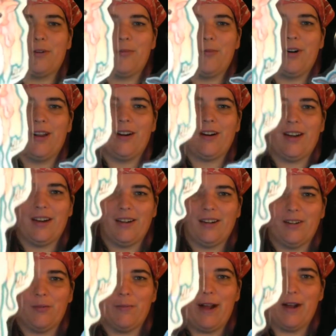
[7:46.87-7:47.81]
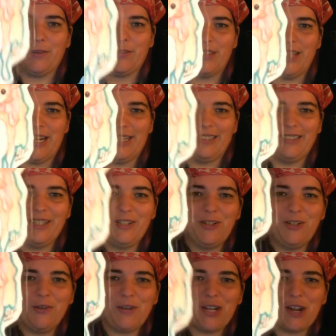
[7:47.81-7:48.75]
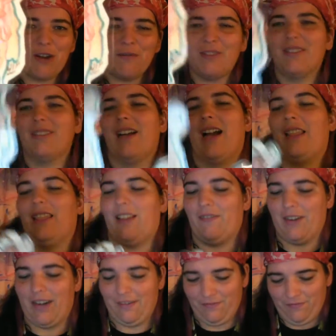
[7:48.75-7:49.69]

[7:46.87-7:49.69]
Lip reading: one hugging a little mouse thing. It's so cute. I loved it.